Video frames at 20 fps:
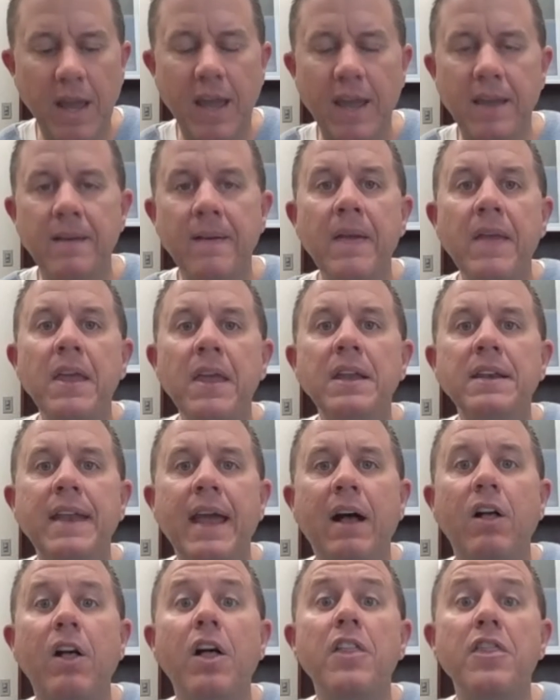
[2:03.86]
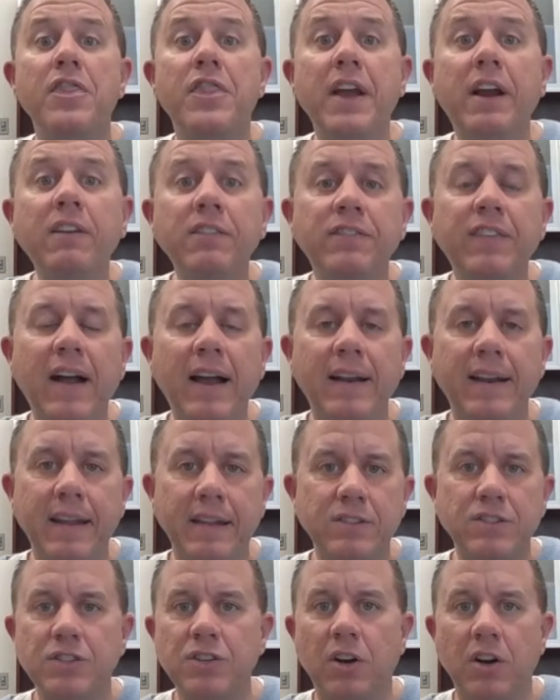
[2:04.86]
Okay, now their
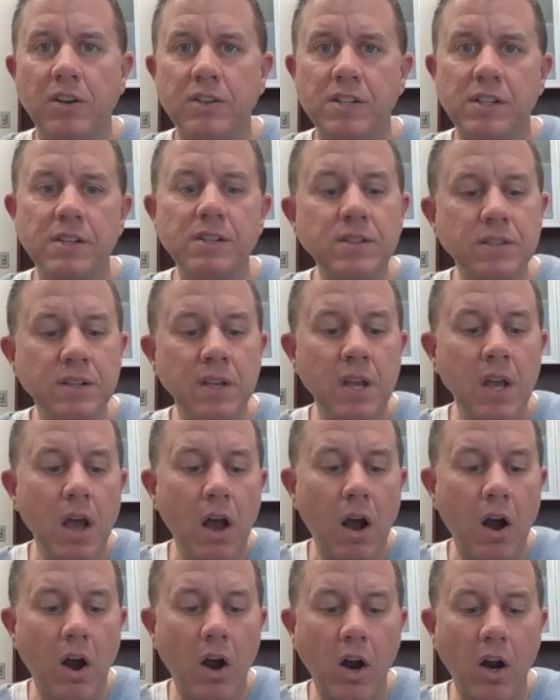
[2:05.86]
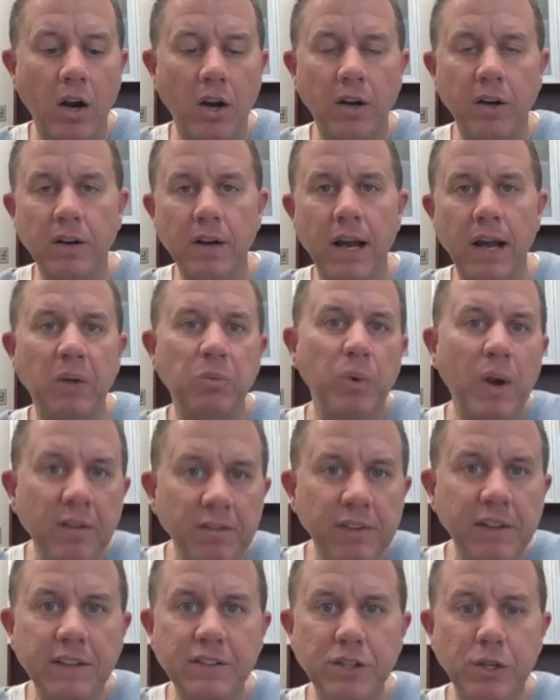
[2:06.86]
finance charges are
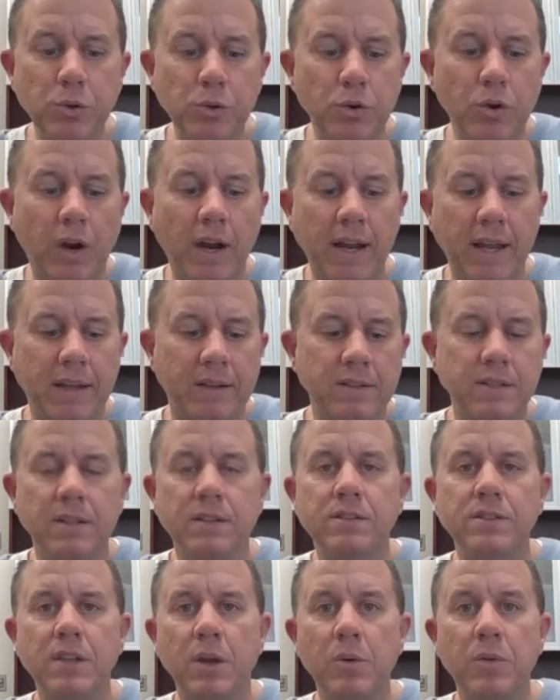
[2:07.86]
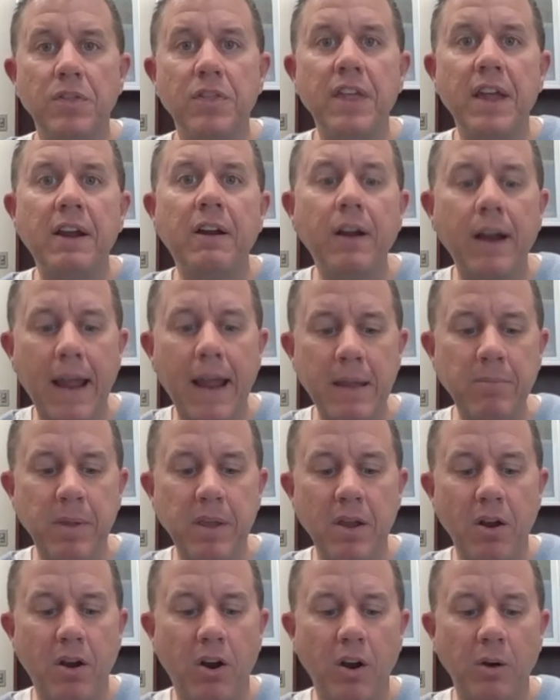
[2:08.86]
roughly $2,000. So their
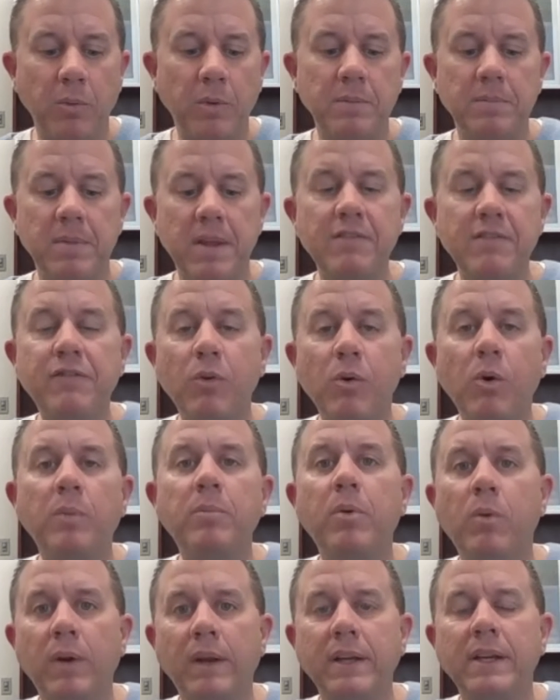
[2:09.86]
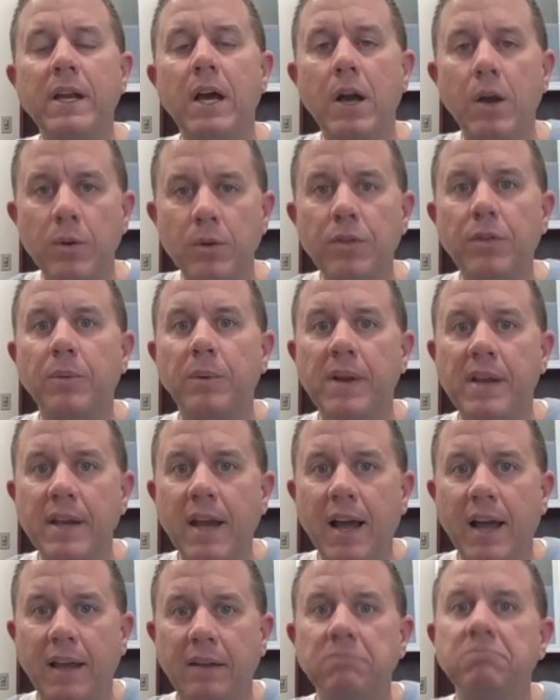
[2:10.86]
APR would be
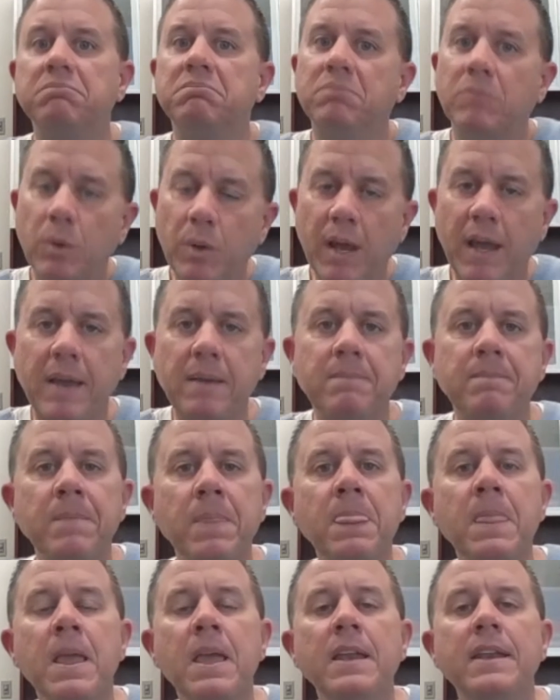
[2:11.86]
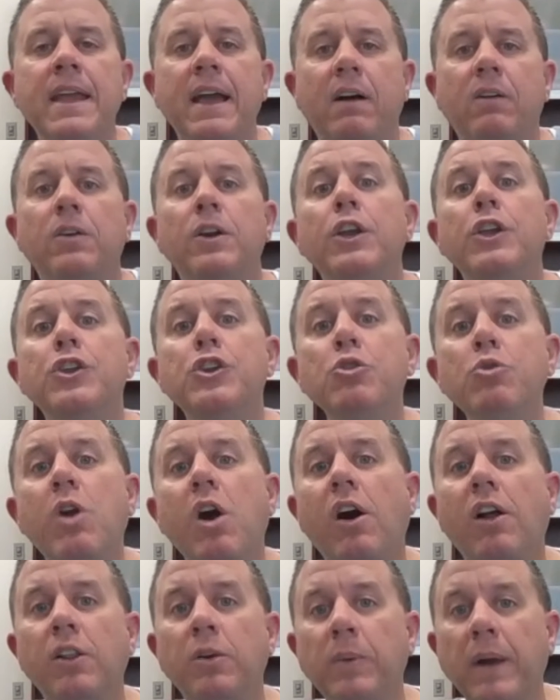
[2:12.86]
4.039. Okay. Now, you
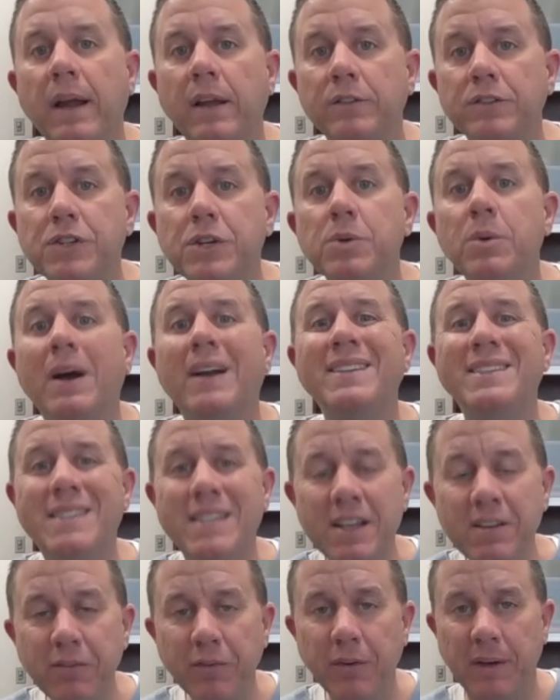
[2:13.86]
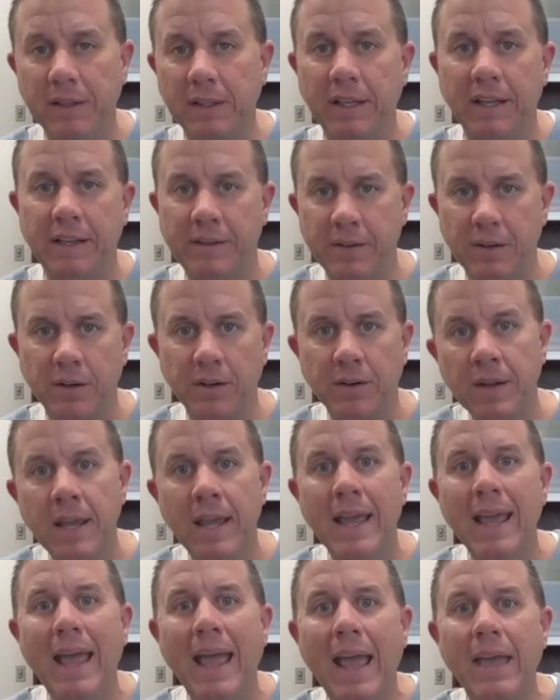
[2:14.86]
call around to a different lender,
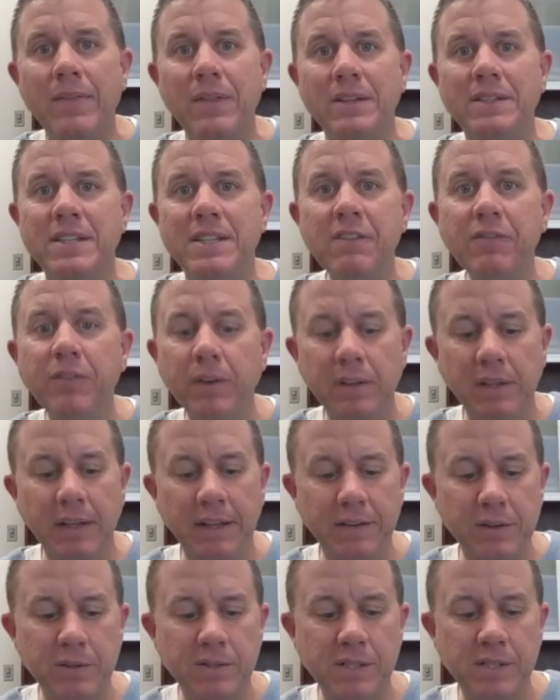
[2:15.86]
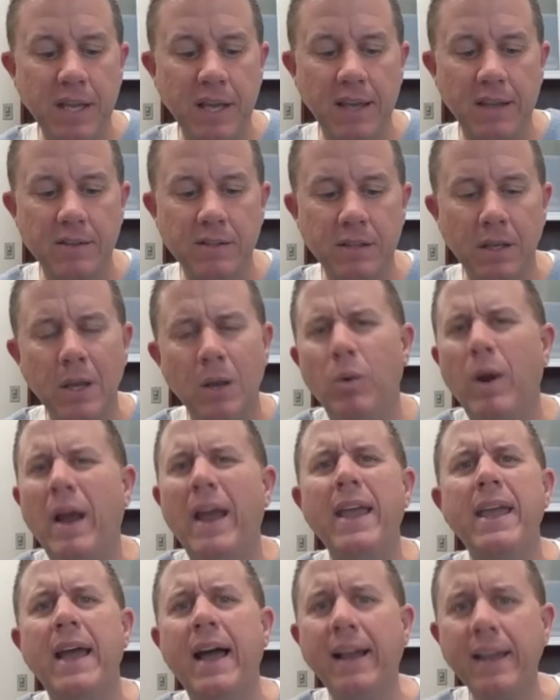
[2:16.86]
and the different lender says,
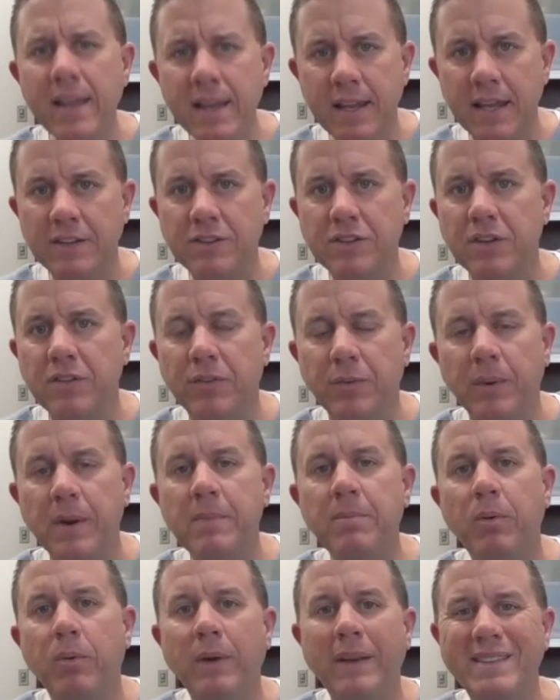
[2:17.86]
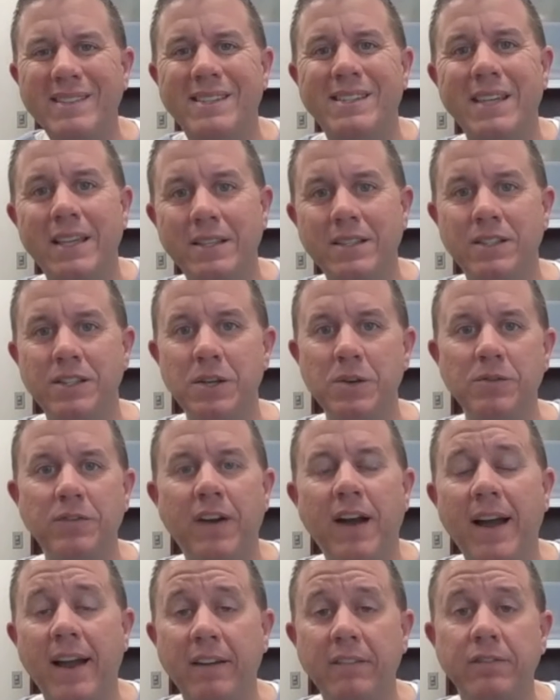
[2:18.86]
well, hey, I can get you
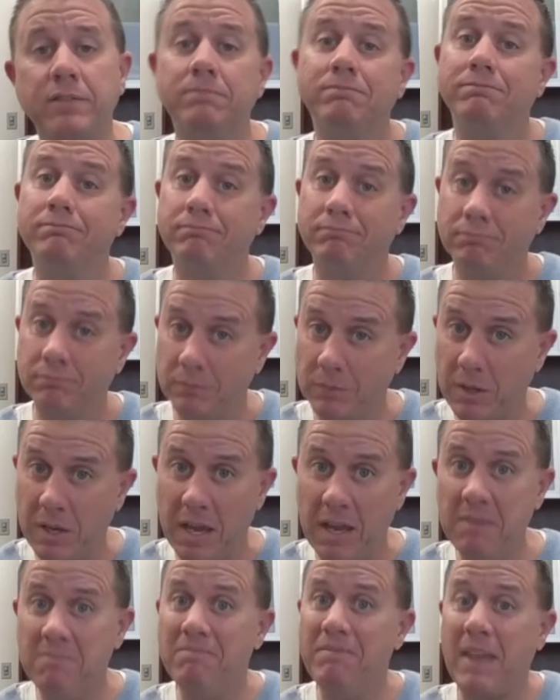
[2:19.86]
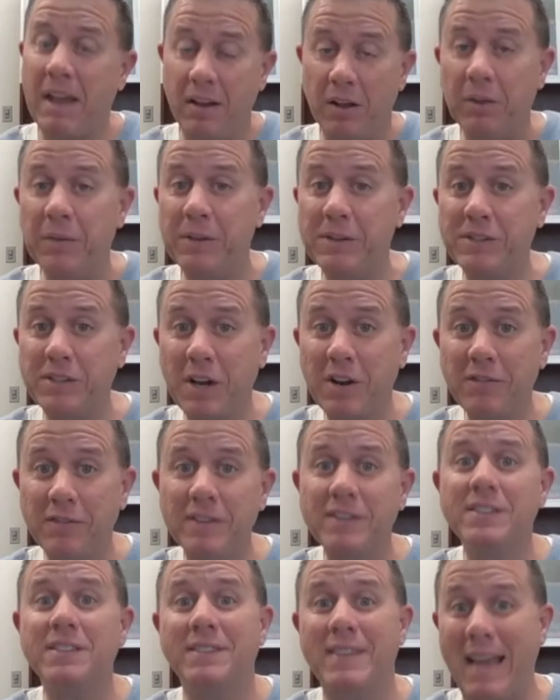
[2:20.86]
3.625. Okay. Now, on the
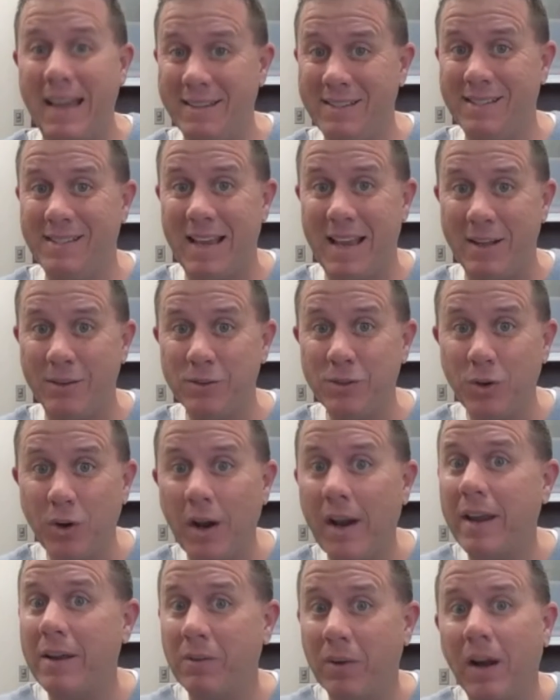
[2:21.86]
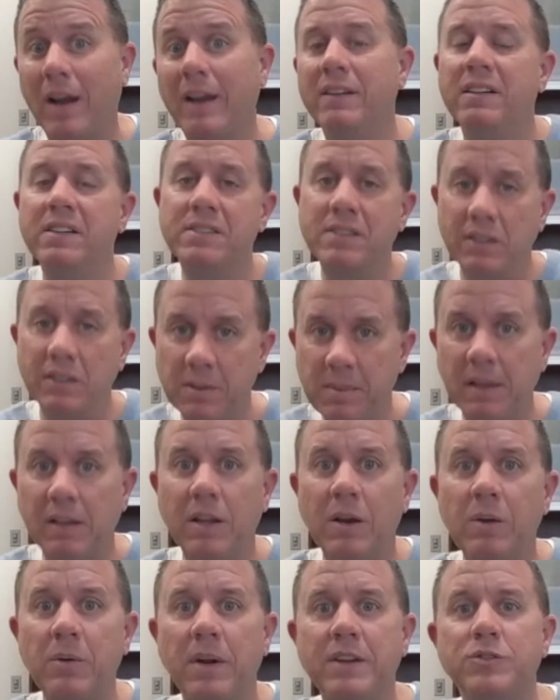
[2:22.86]
surface, that sounds great, right? It's a little
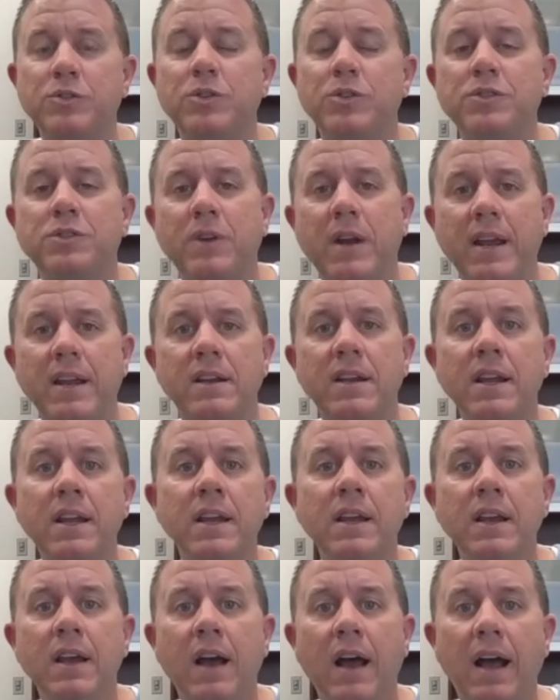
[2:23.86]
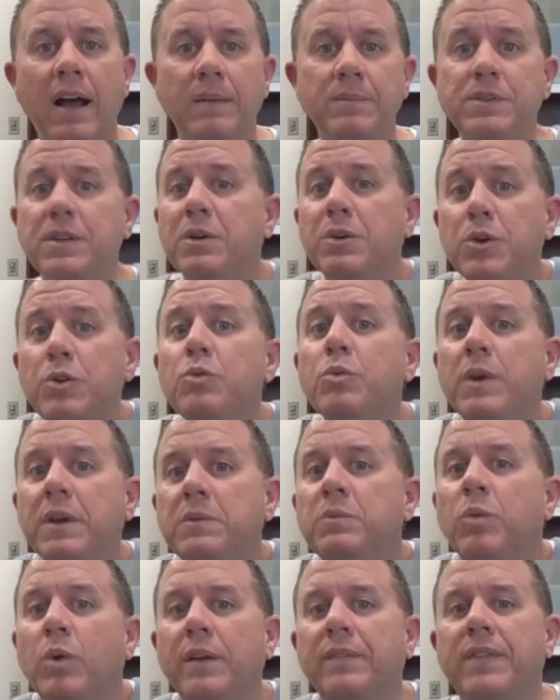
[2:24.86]
bit lower interest rate. So who
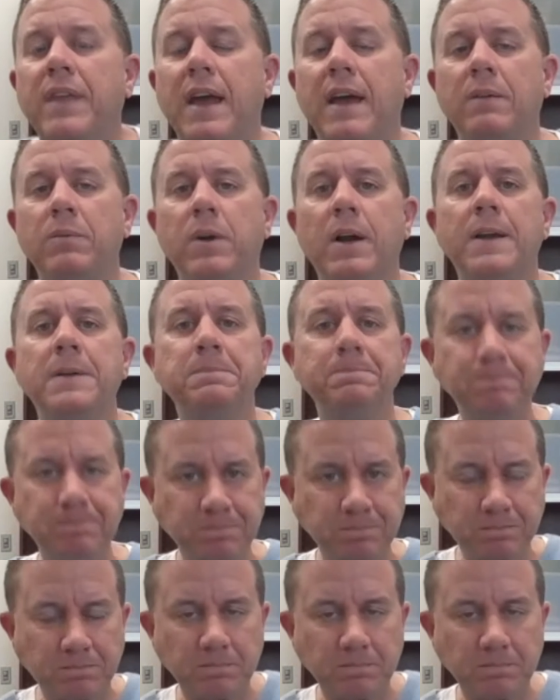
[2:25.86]
wouldn't want that, right?